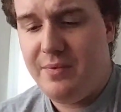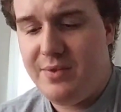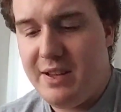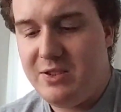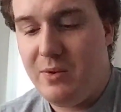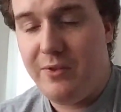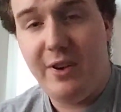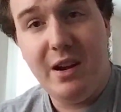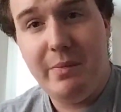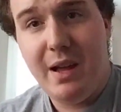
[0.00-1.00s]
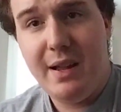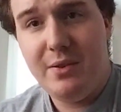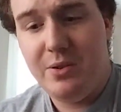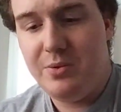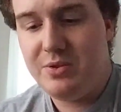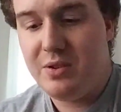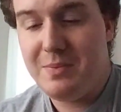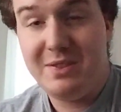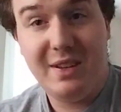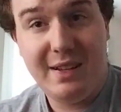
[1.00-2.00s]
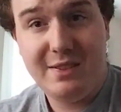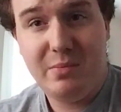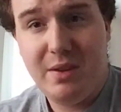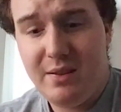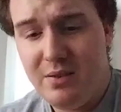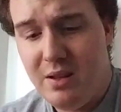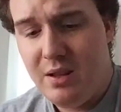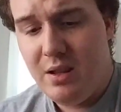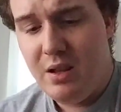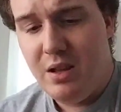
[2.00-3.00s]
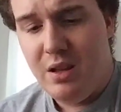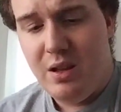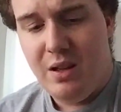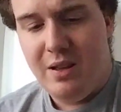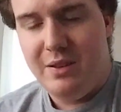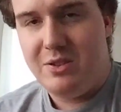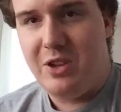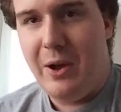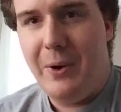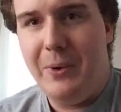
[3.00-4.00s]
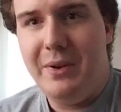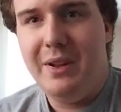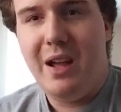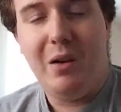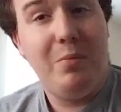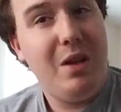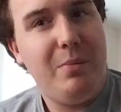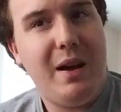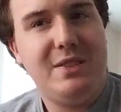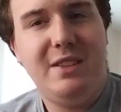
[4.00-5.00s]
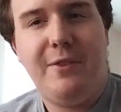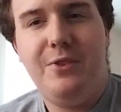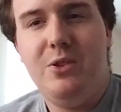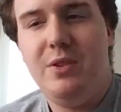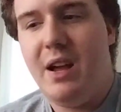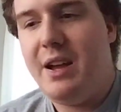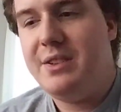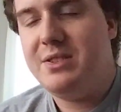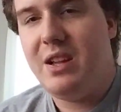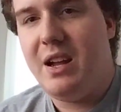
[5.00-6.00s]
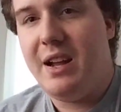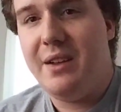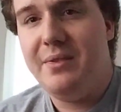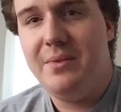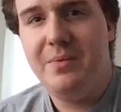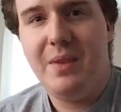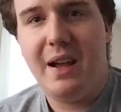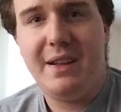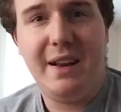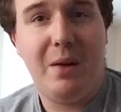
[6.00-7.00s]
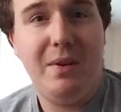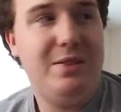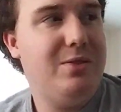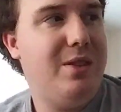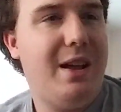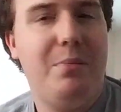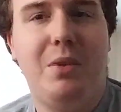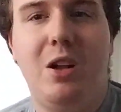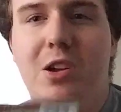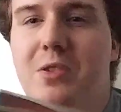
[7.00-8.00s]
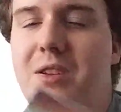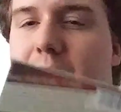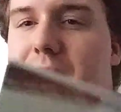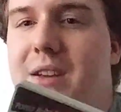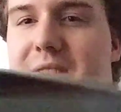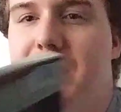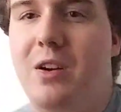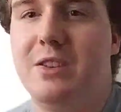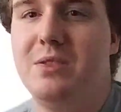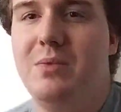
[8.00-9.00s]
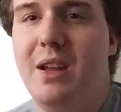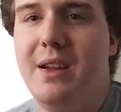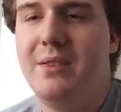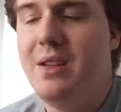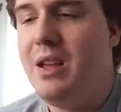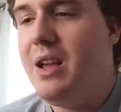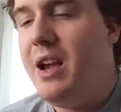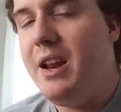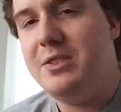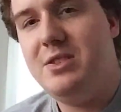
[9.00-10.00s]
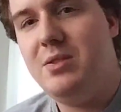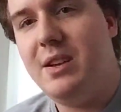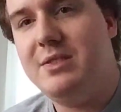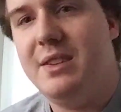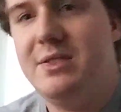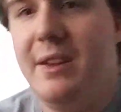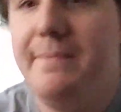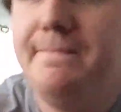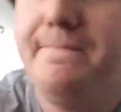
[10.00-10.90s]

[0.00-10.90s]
Thanks to a friend of mine who's going to be sending it to me. So I'm going to be unboxing that for you guys. I cannot wait to do that, but I hope you guys have an awesome day, and I'll see you guys next time.